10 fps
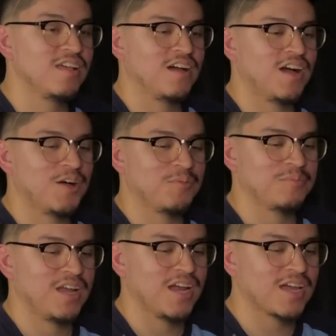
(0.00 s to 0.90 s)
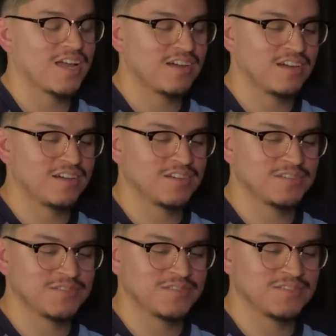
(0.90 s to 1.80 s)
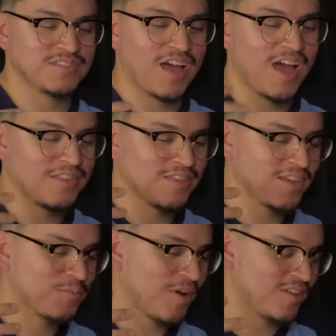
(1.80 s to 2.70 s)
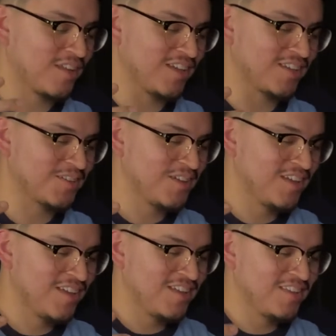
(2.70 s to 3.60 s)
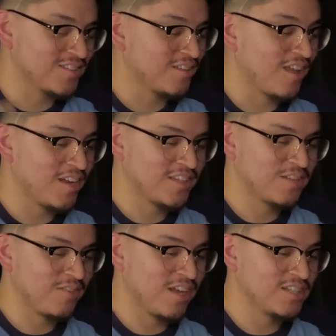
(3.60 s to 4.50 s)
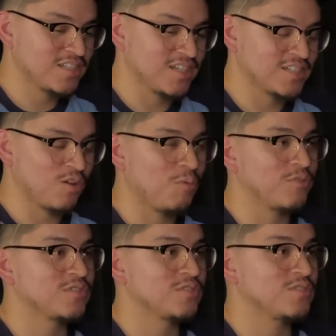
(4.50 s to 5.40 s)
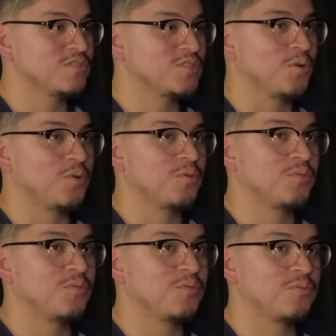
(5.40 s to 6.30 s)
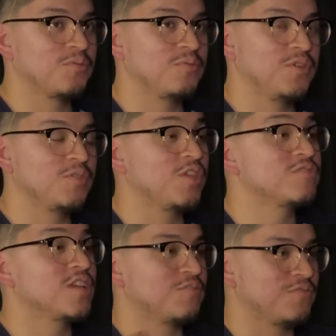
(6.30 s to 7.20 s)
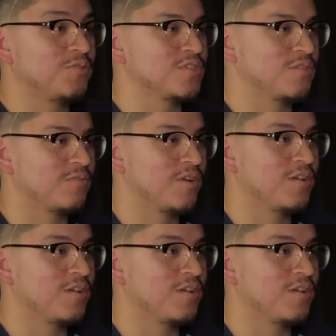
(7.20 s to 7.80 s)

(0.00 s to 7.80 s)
And I kind of, I think about it, like, there's a lot of disadvantages, and it's almost so, you can use that to fuel yourself, right?